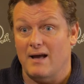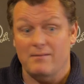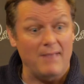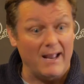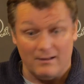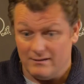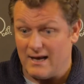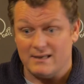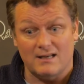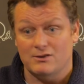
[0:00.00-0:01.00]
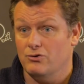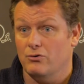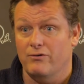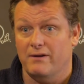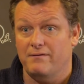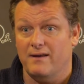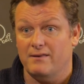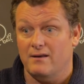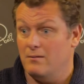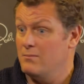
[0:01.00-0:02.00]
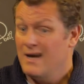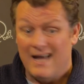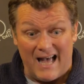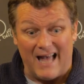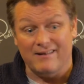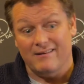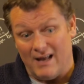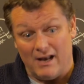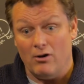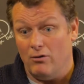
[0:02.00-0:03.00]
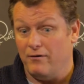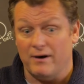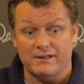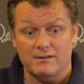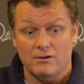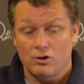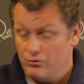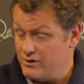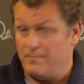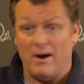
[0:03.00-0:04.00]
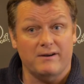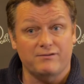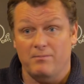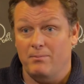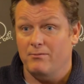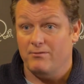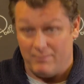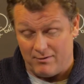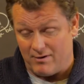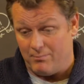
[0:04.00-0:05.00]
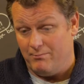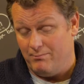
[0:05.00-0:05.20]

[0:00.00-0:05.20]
And Megal, yes, has shown great faith in him, and in all fairness, Chris Baird is, you